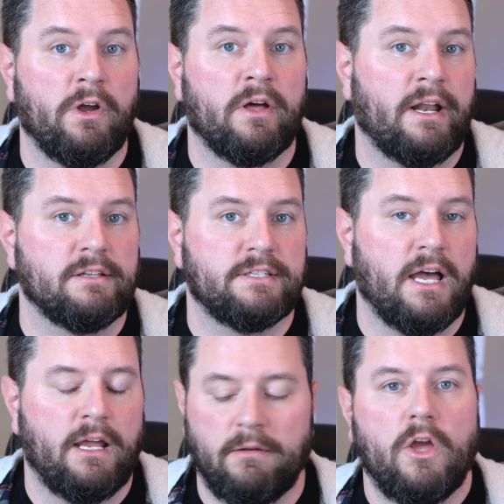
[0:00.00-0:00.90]
on
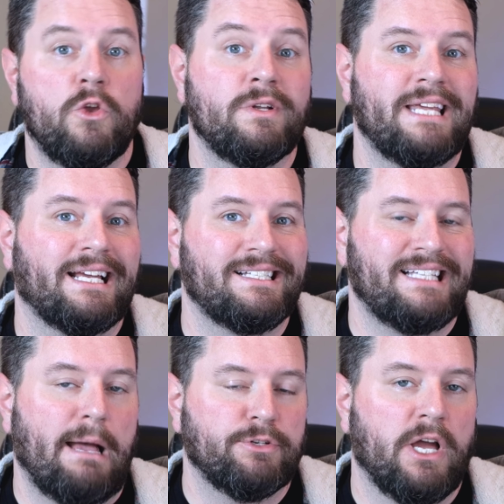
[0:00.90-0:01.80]
outside. You can take a
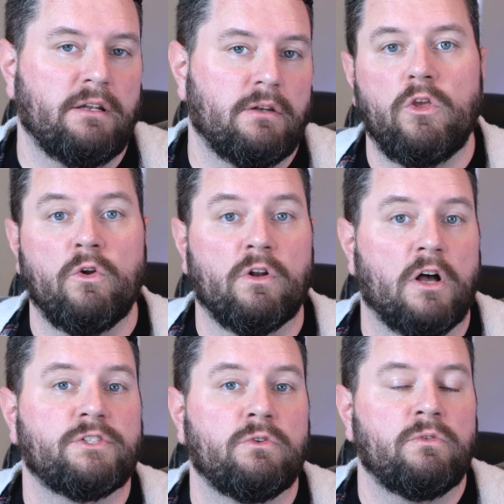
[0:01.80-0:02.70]
snapshot. You can
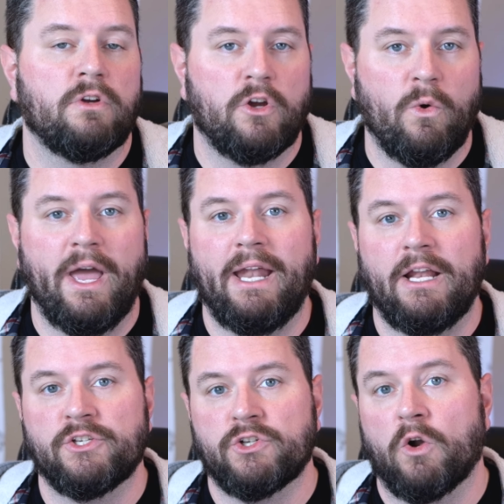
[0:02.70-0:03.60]
also go ahead
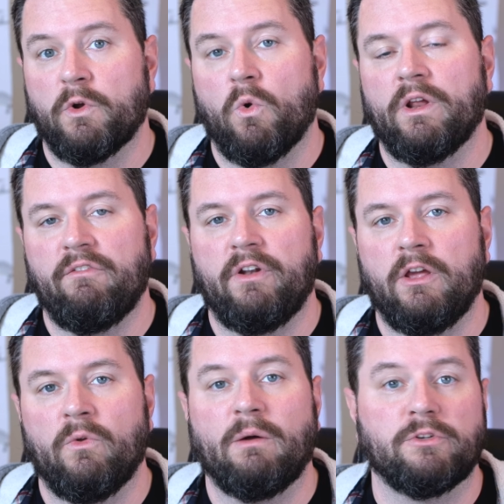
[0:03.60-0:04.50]
and start recording a
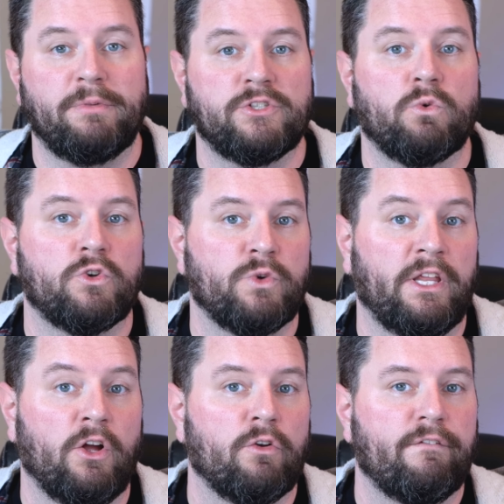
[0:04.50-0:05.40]
video that will be stored
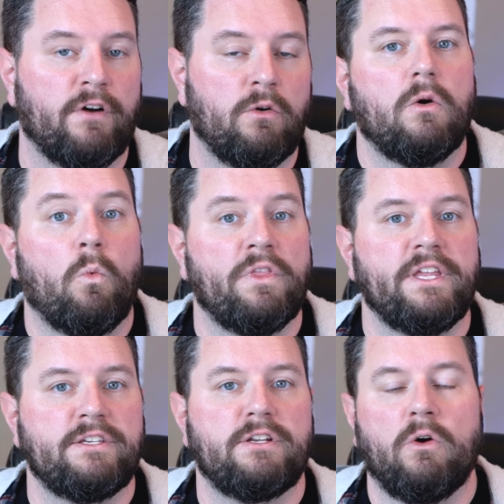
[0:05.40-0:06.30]
directly on your phone. One thing
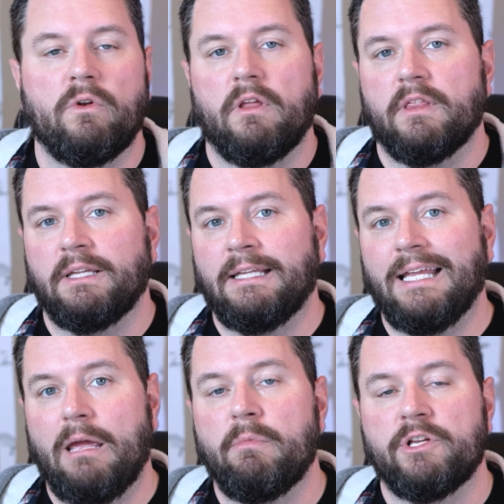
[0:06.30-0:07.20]
to note, the little
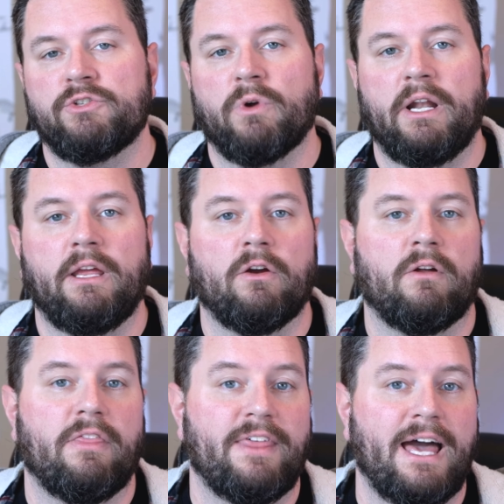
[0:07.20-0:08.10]
image right here,
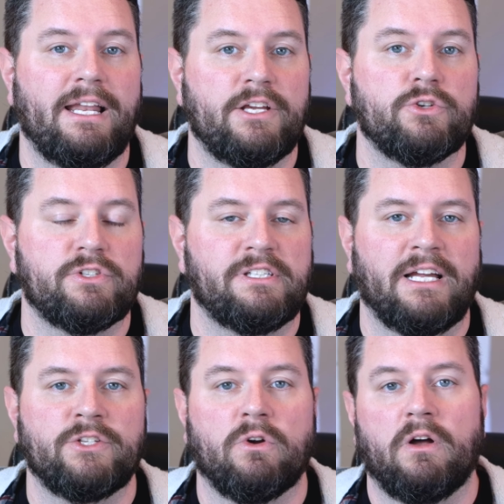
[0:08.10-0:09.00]
that is your
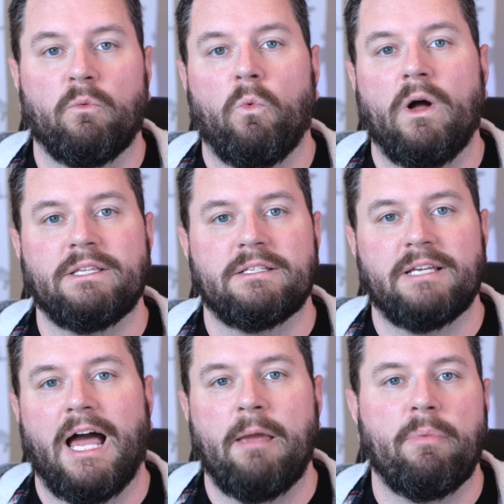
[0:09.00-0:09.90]
selector on what
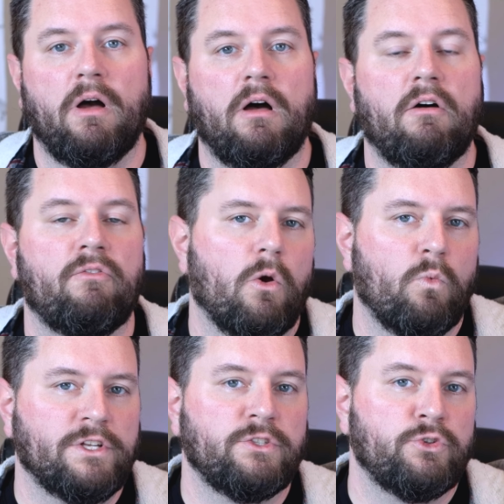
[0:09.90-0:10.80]
type of
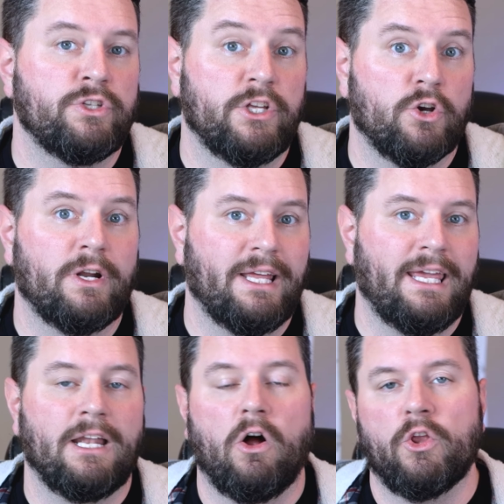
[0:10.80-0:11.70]
resolution that you're going to
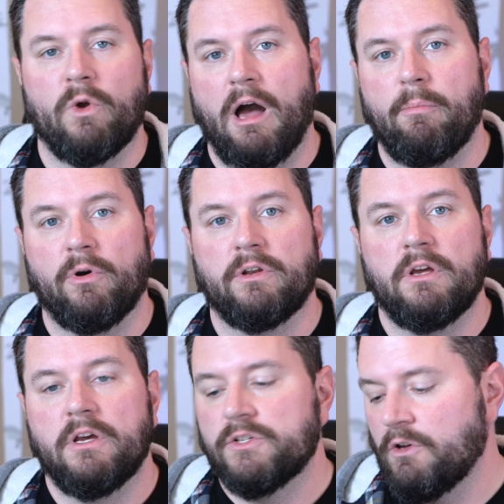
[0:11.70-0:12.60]
get on your output.
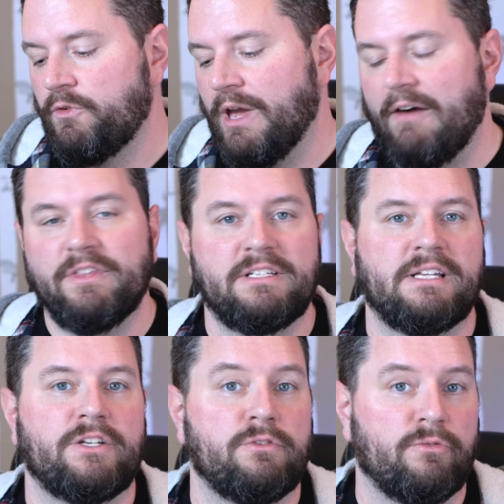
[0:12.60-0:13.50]
So if you have this
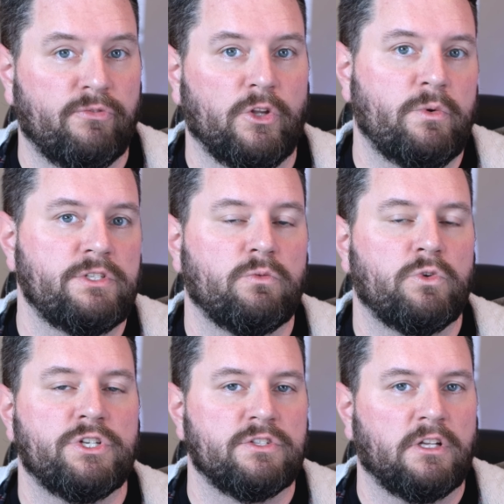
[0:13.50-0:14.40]
set to fluent,
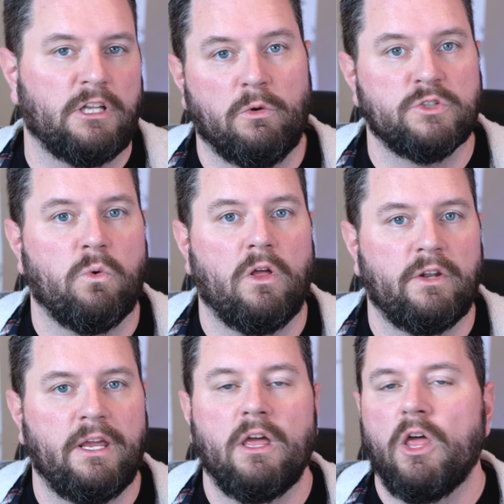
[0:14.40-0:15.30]
which is the lowest
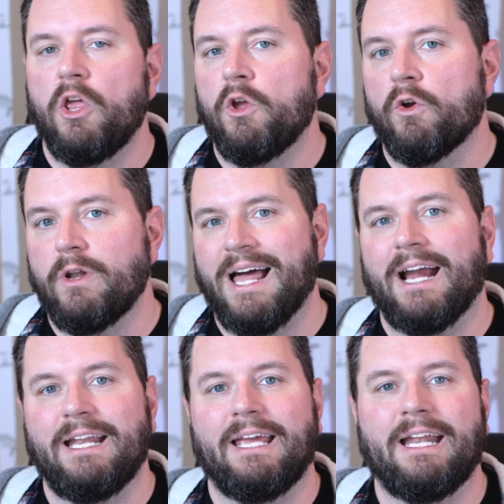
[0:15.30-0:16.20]
quality, you're not
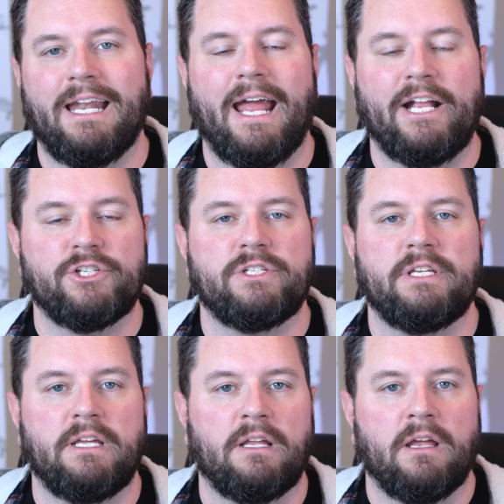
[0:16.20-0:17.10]
going to get an
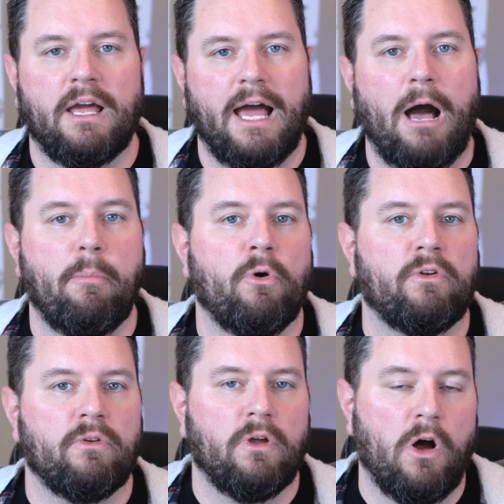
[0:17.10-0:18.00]
HD output
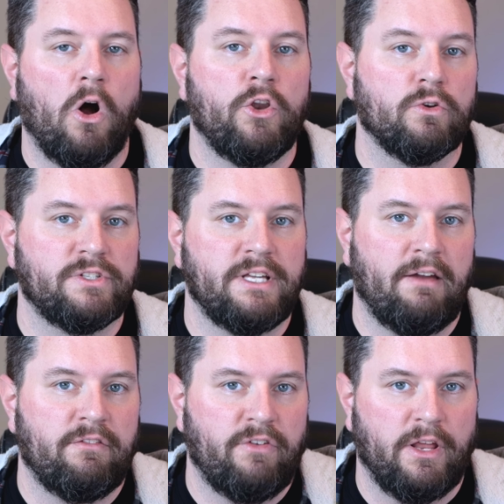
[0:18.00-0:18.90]
on your
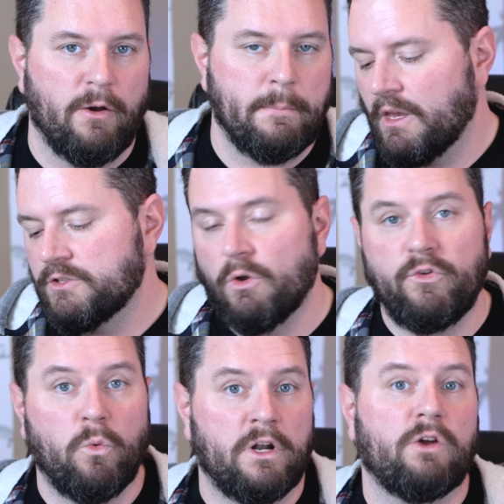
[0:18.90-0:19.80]
saved video. So if you
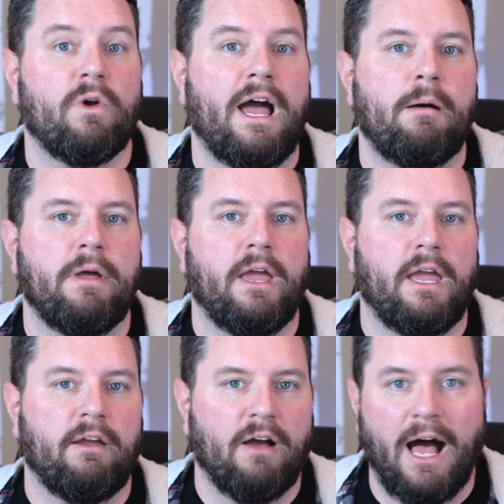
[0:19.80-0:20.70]
want to grab
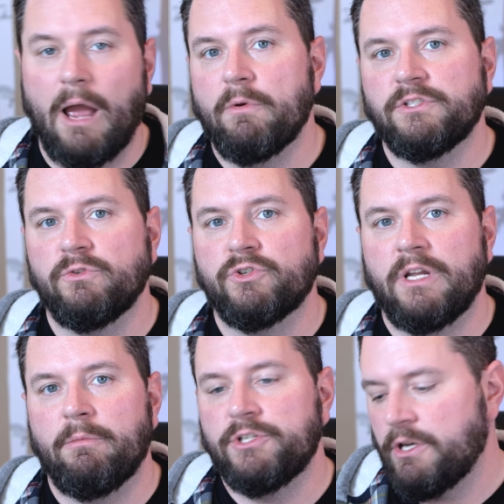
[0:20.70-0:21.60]
a high resolution
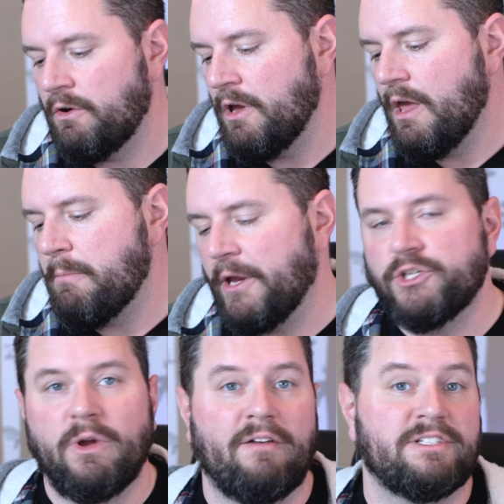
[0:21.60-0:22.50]
image here, make
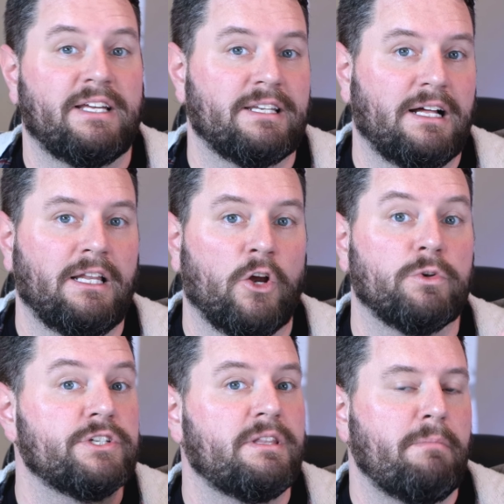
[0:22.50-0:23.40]
sure you have it set to clear, which
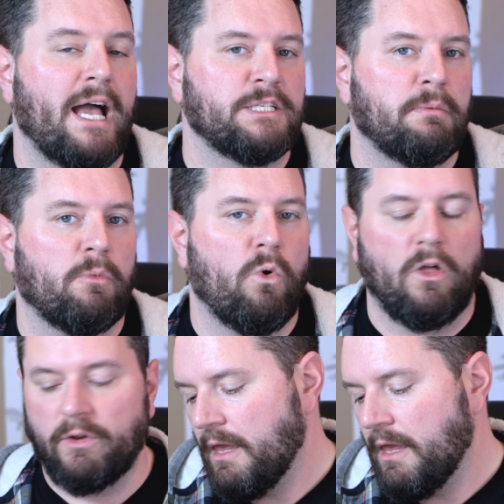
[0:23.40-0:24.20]
is the maximum quality.